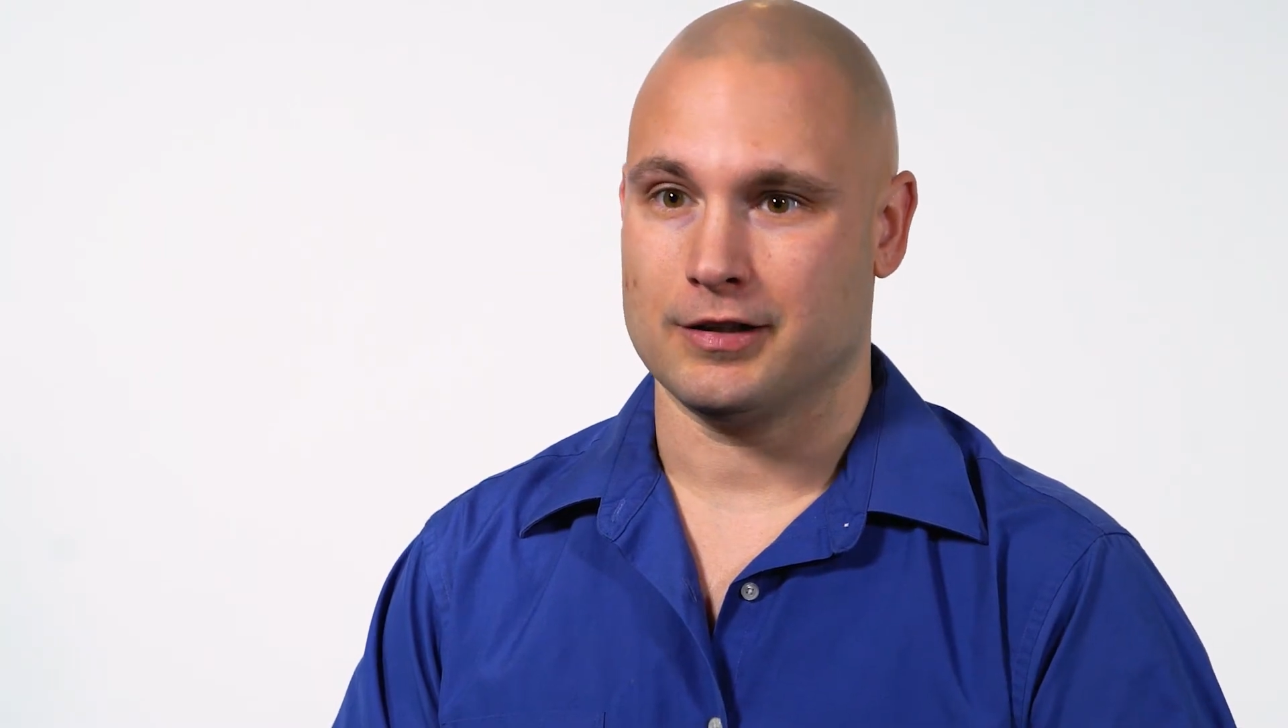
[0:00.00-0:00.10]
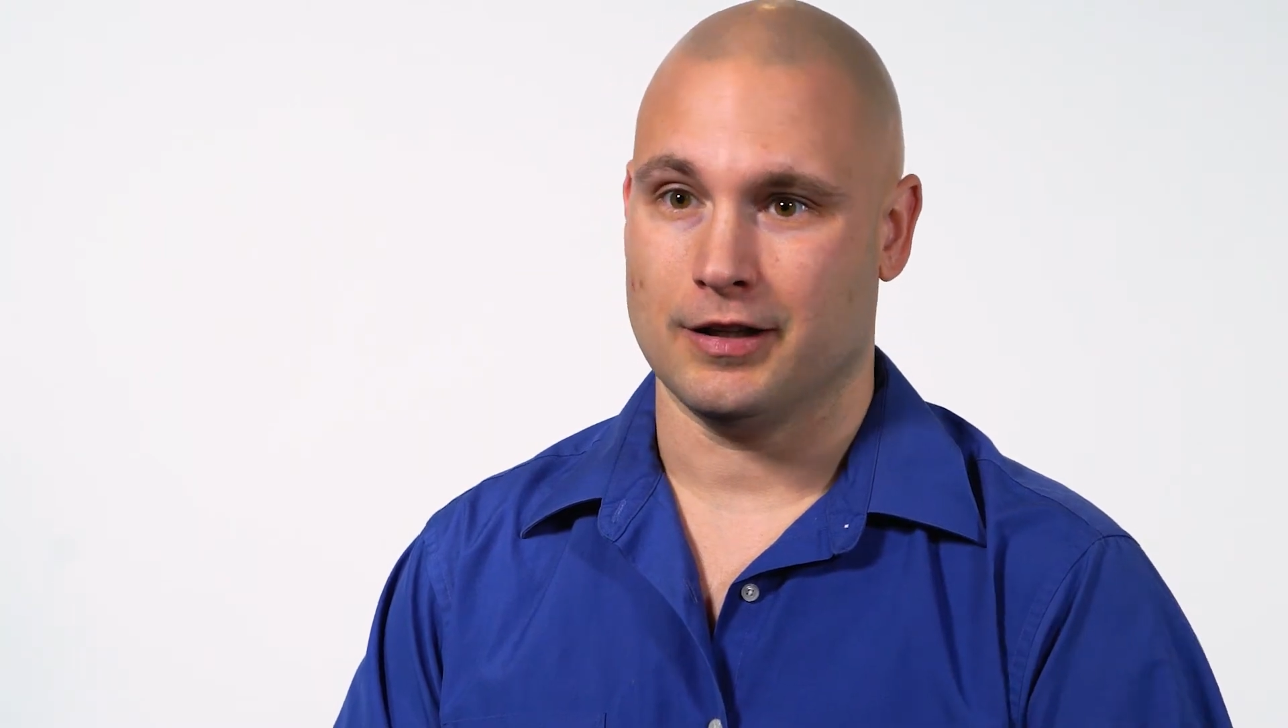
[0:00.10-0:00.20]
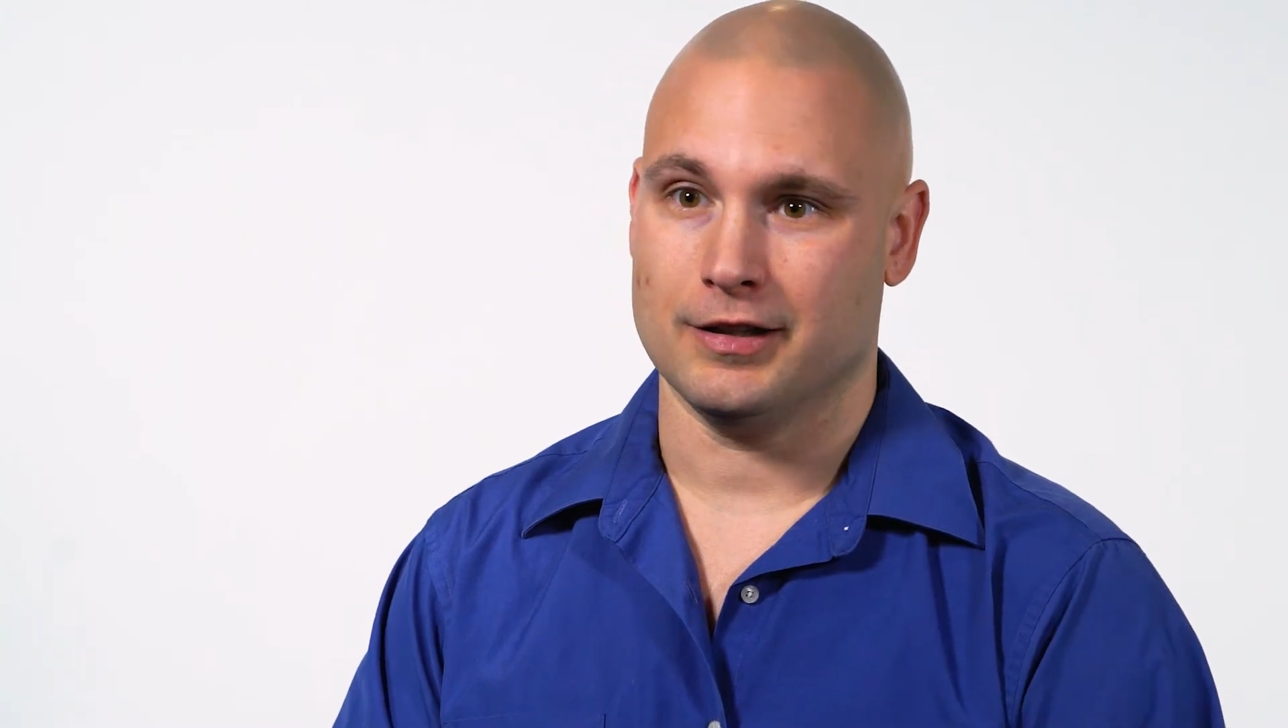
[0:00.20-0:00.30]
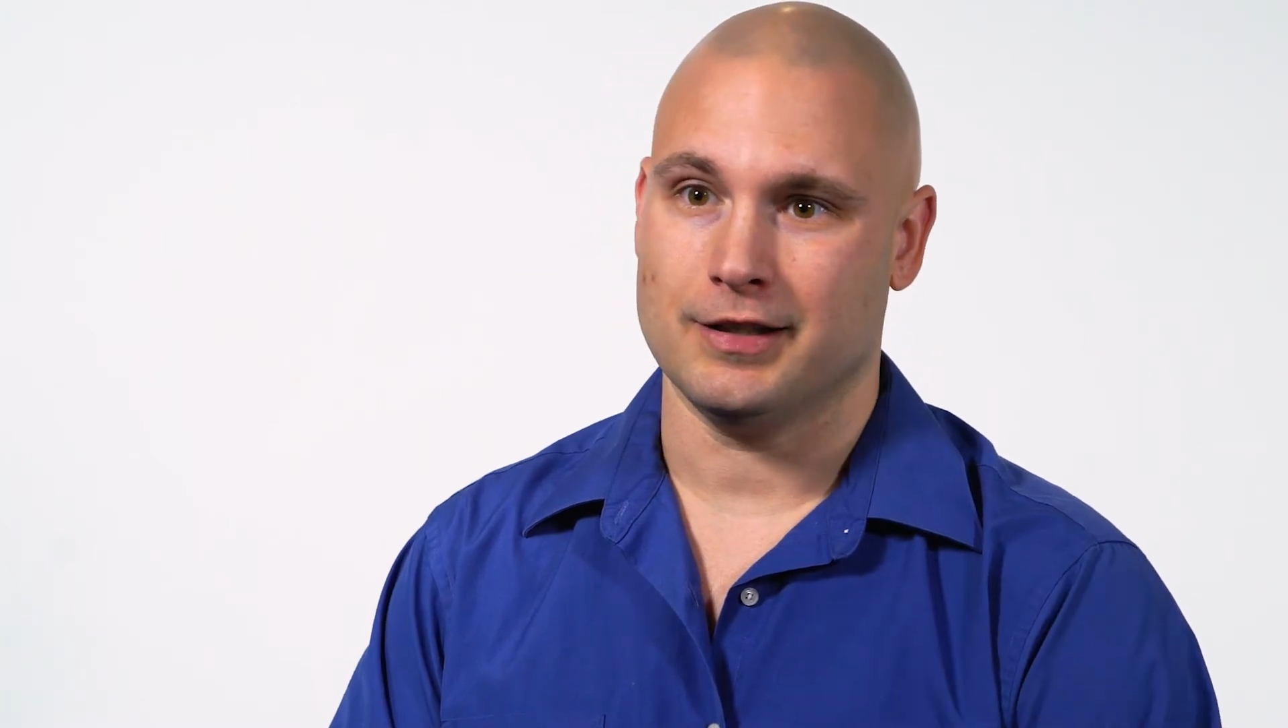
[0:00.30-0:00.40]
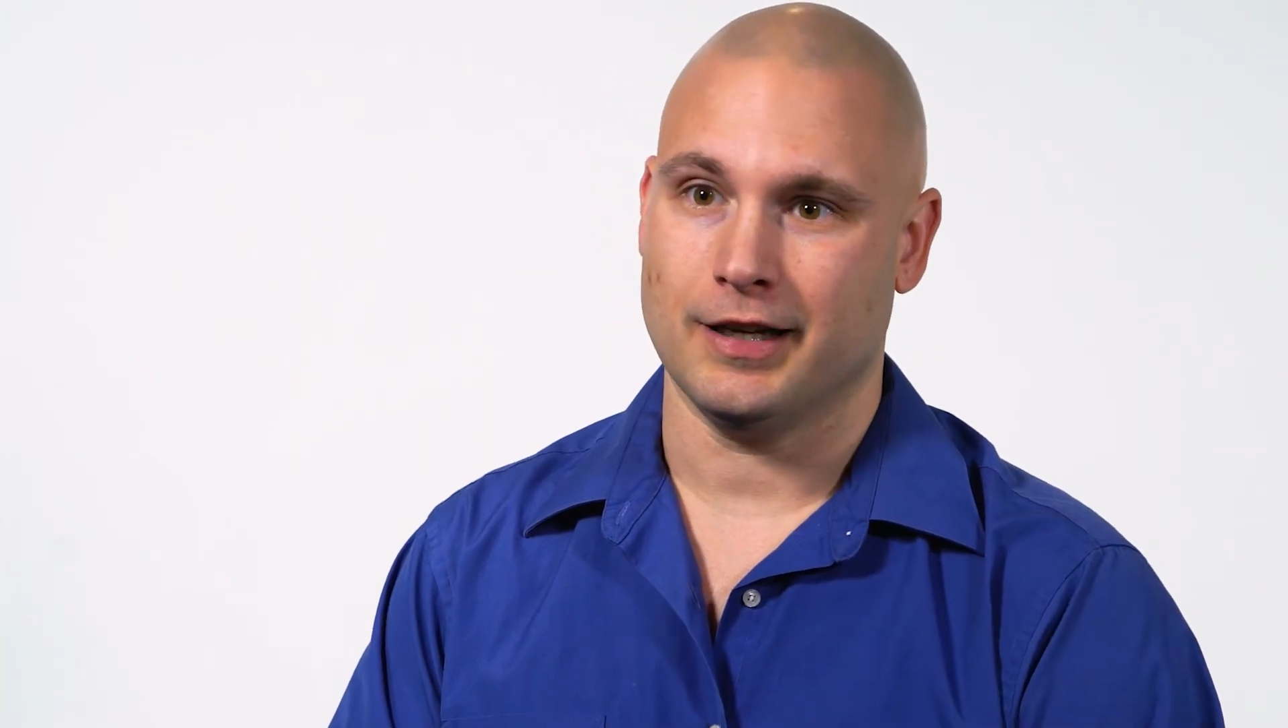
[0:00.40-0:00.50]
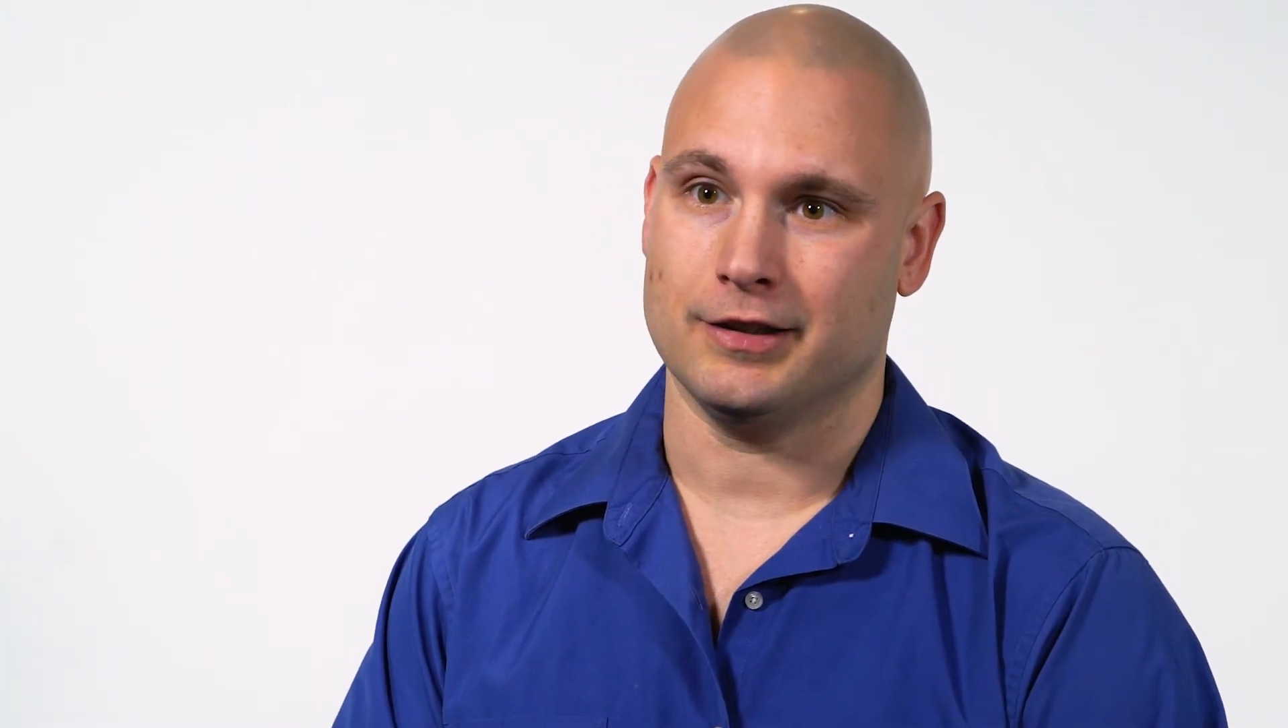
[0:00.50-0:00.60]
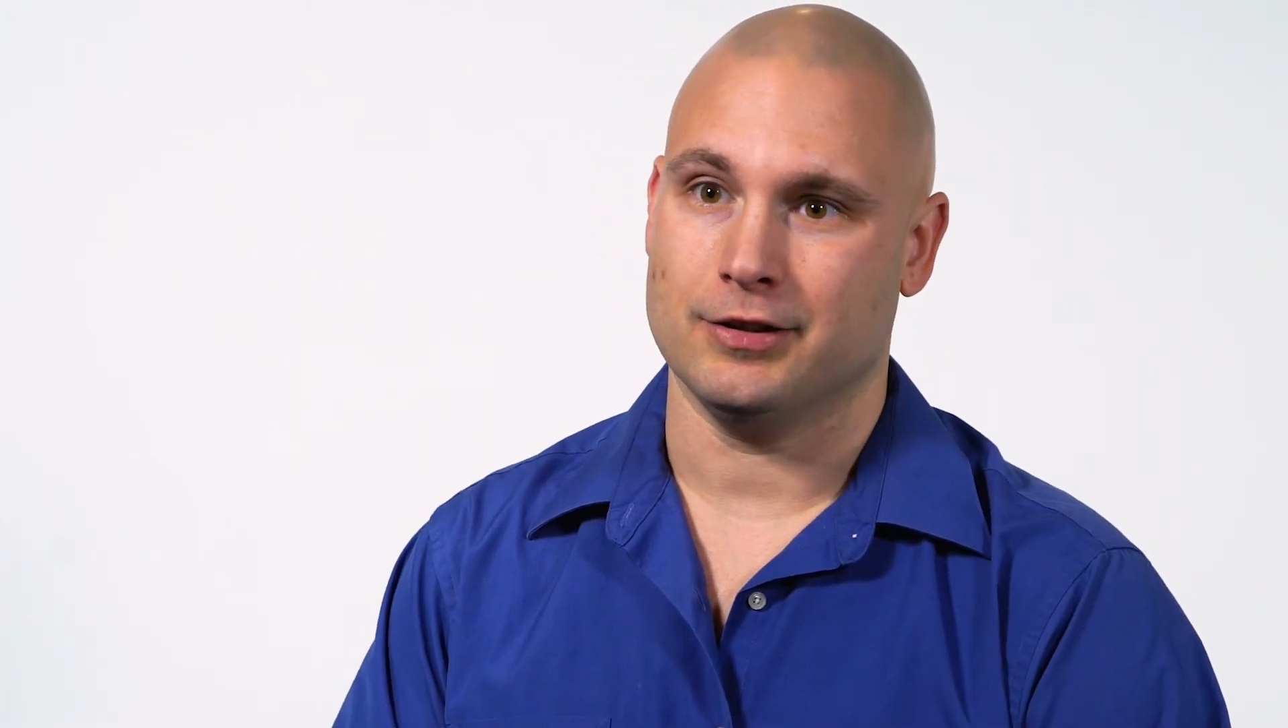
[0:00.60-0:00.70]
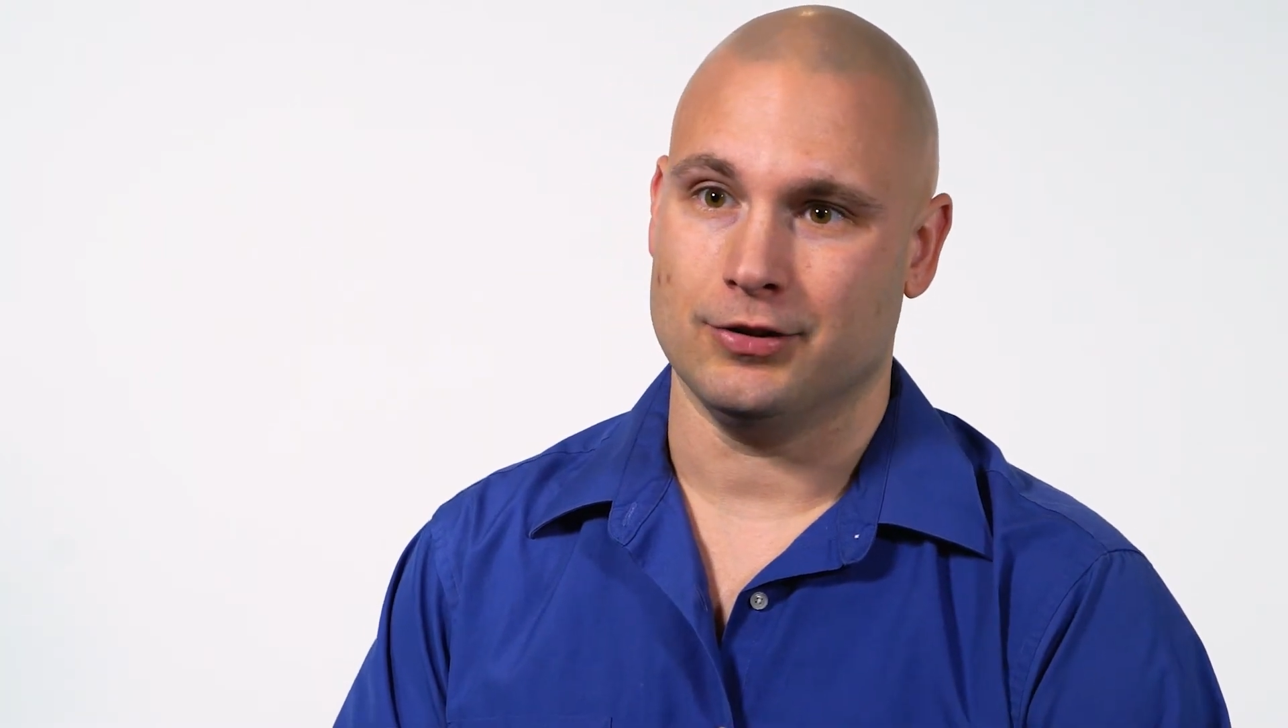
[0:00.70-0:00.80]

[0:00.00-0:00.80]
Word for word: it's going to take